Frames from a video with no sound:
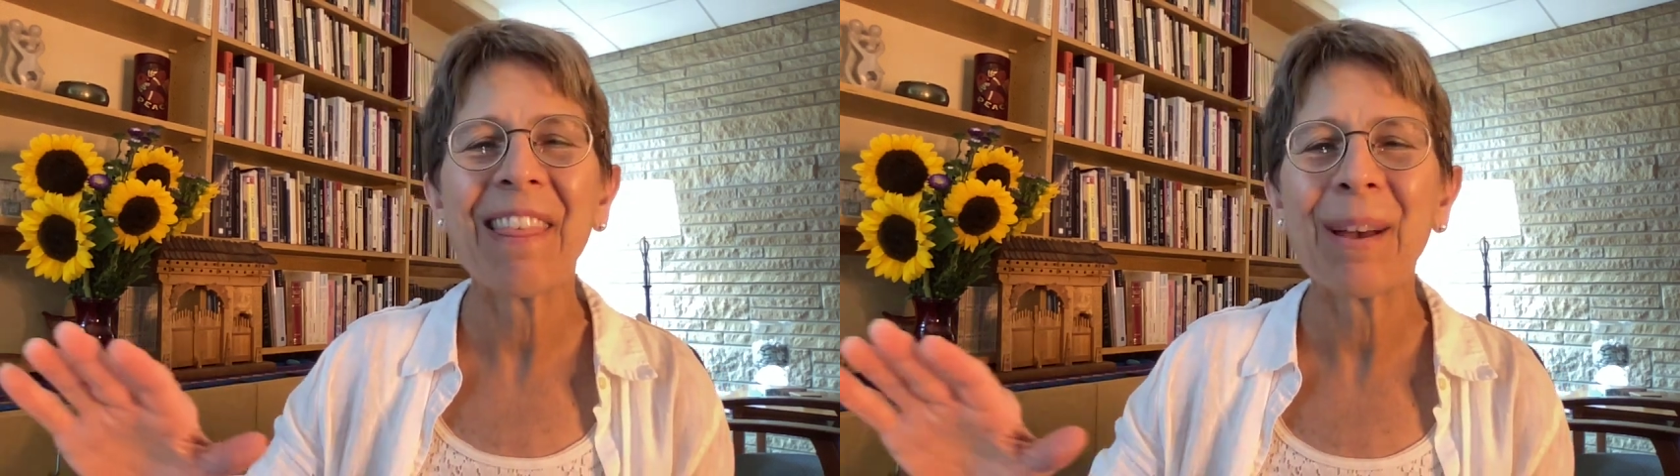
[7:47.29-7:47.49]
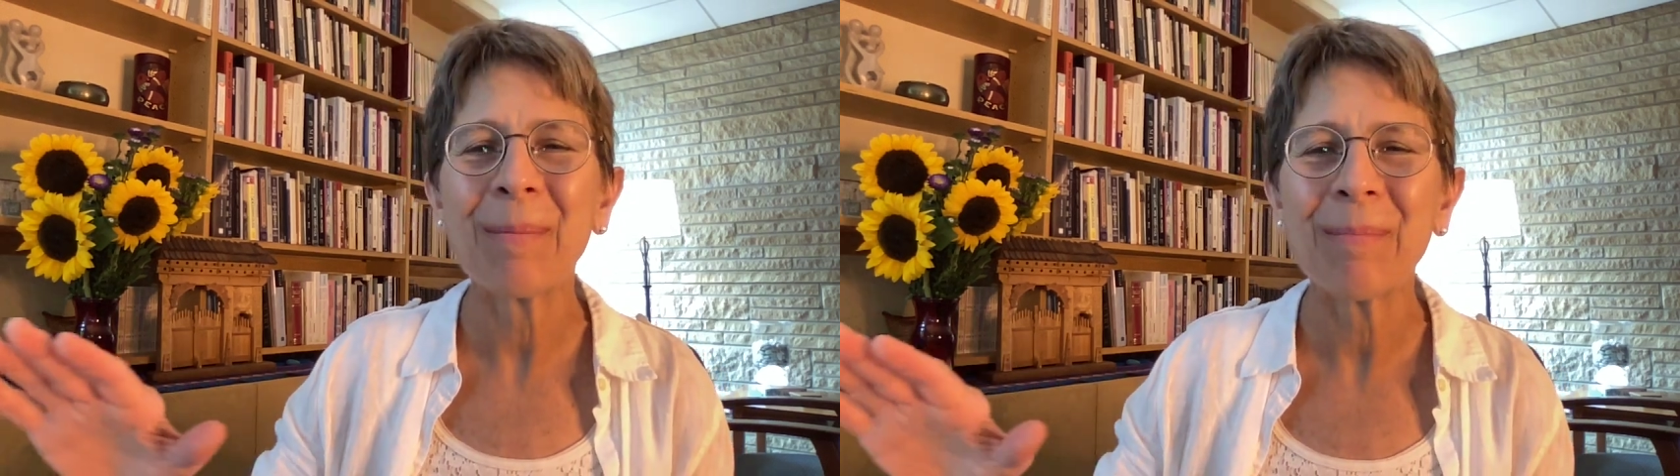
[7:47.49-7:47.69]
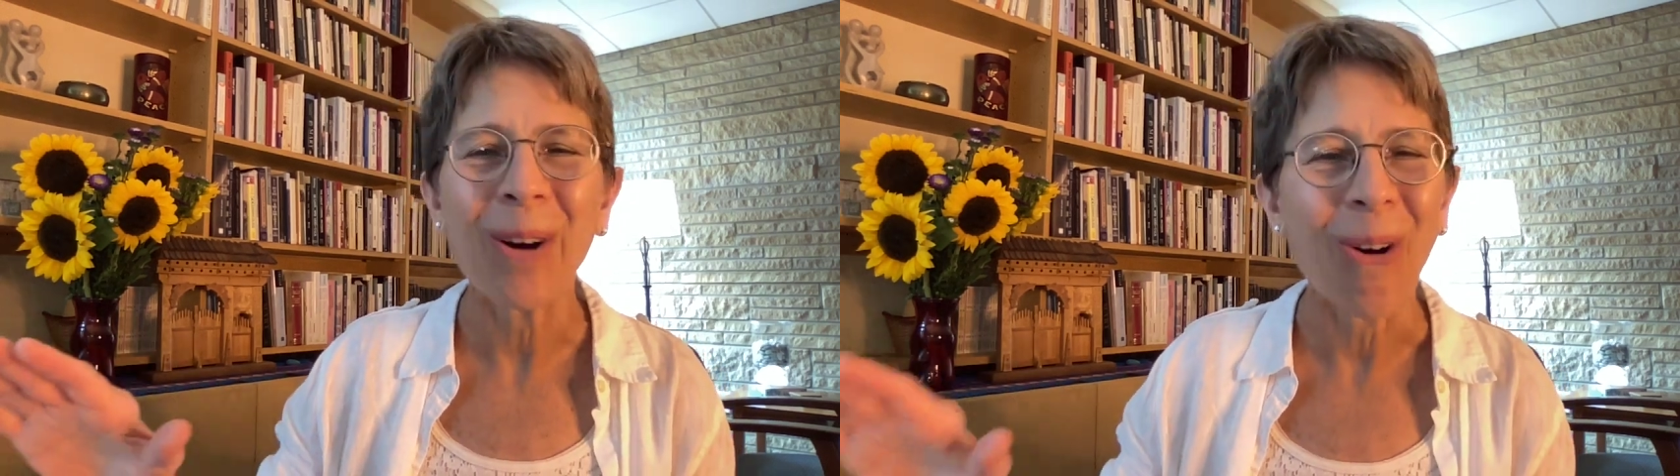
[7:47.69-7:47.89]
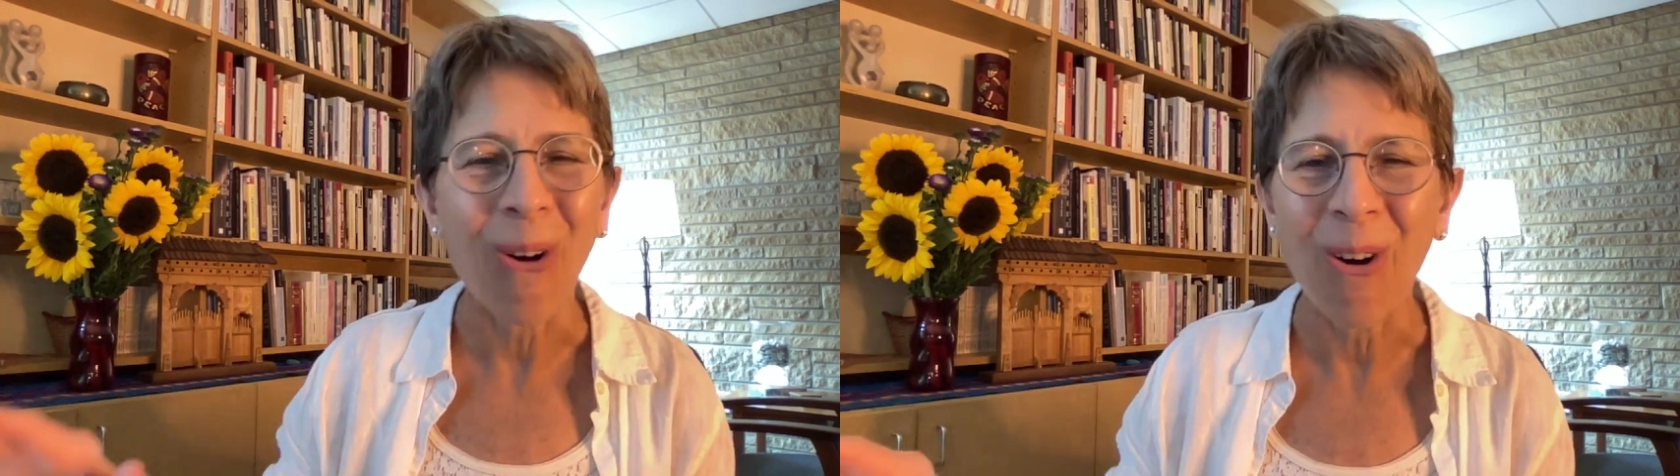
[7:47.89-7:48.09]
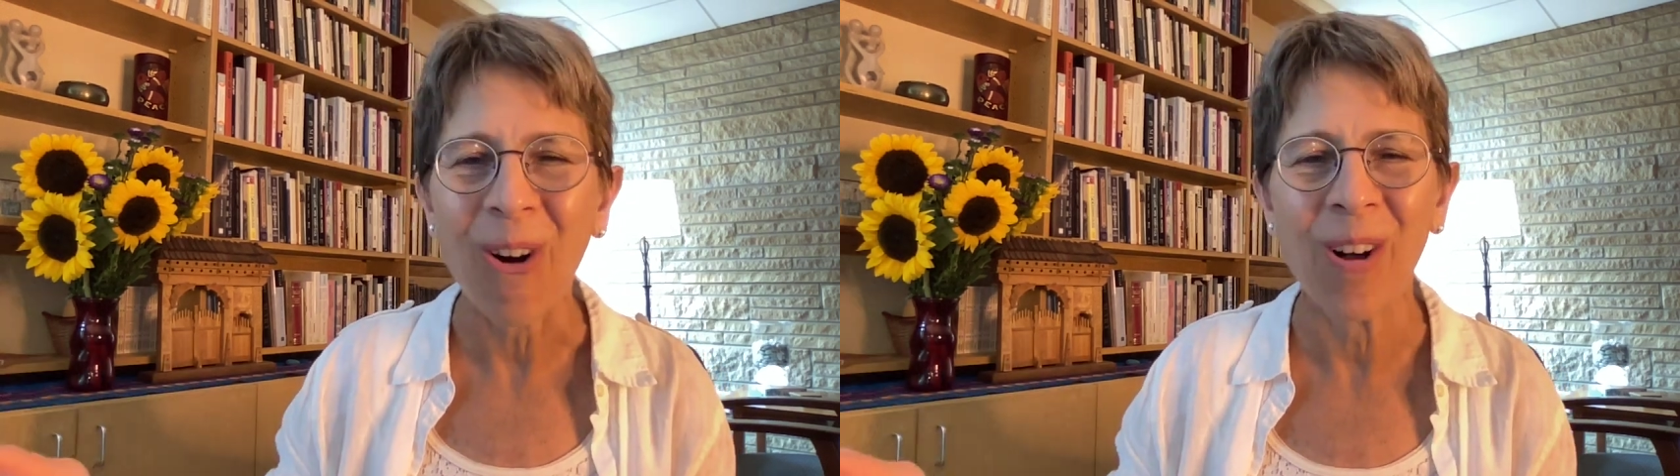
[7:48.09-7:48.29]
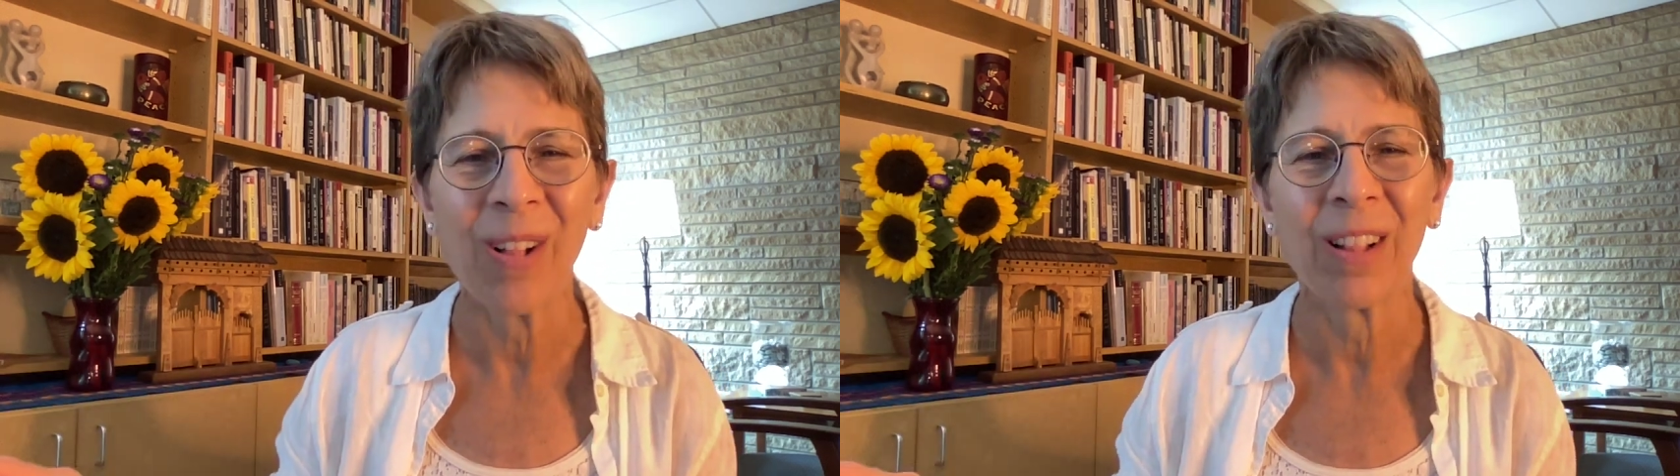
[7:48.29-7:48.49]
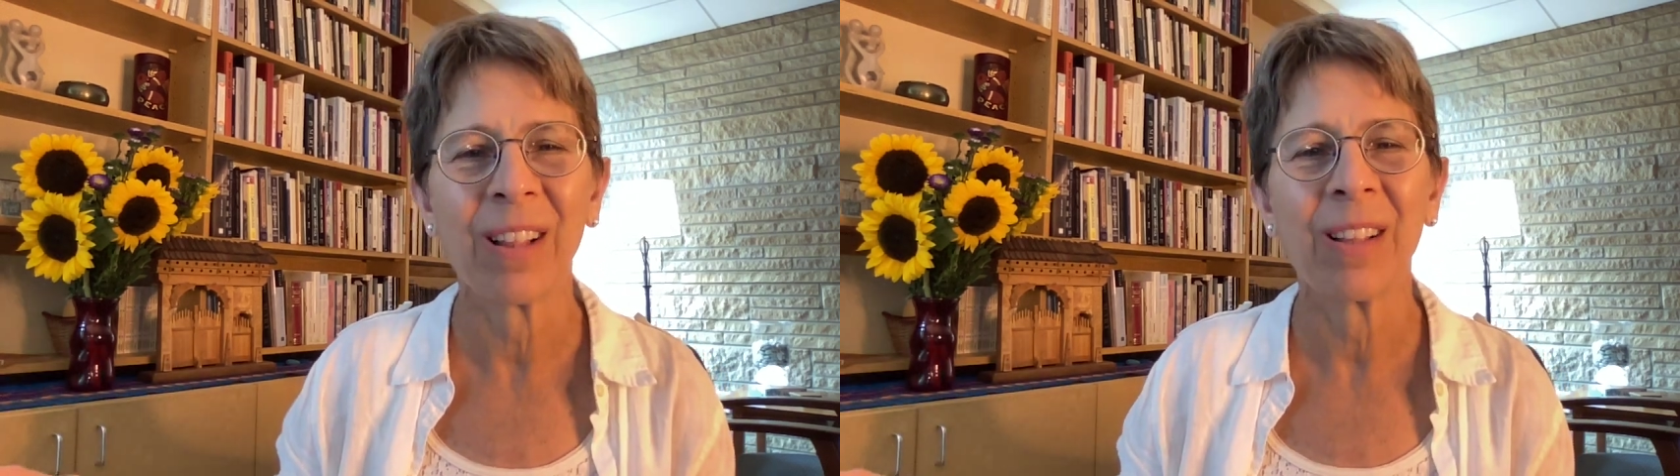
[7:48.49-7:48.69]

them all,